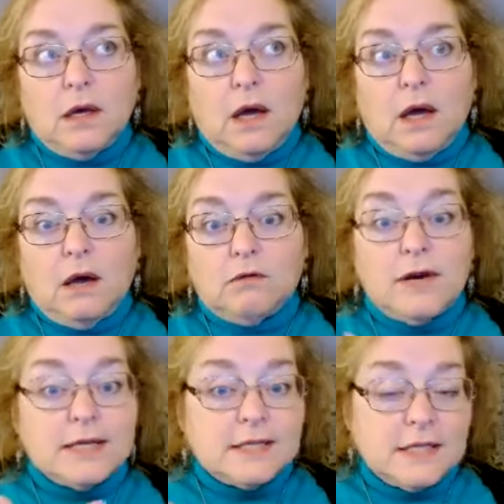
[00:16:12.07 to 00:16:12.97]

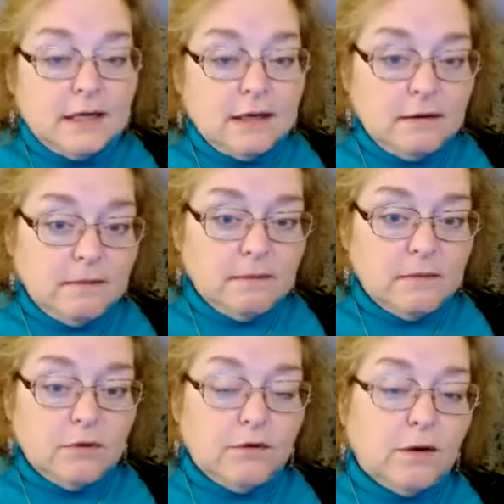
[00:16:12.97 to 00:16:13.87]
resting
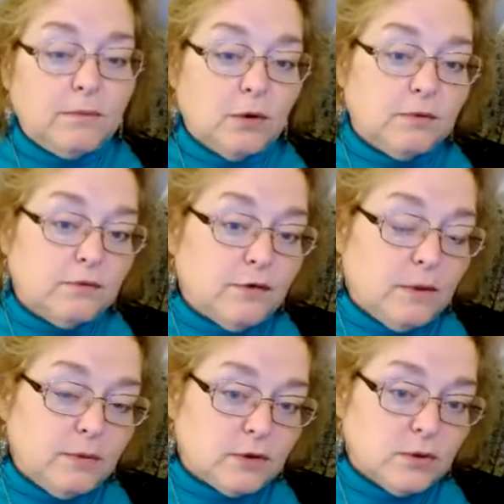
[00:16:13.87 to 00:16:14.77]
from
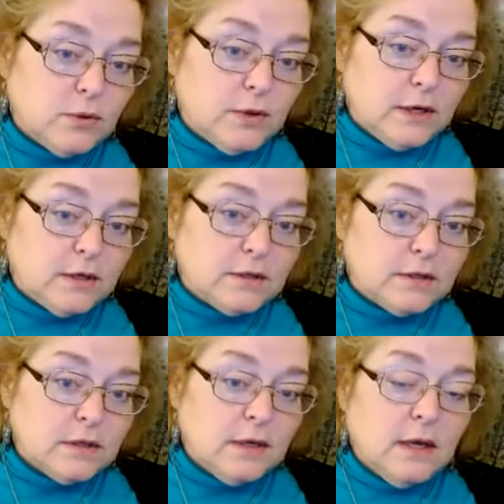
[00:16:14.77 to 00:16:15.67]
your toils,